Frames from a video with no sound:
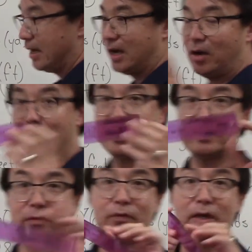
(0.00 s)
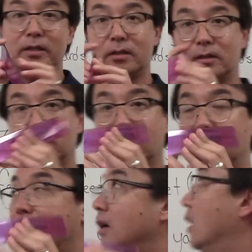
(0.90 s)
How big is a foot?
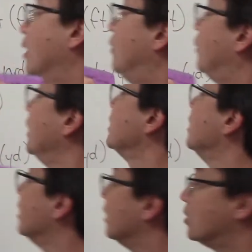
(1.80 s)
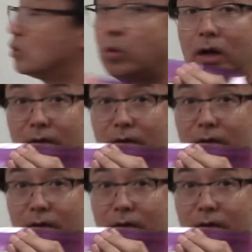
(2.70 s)
A foot is 12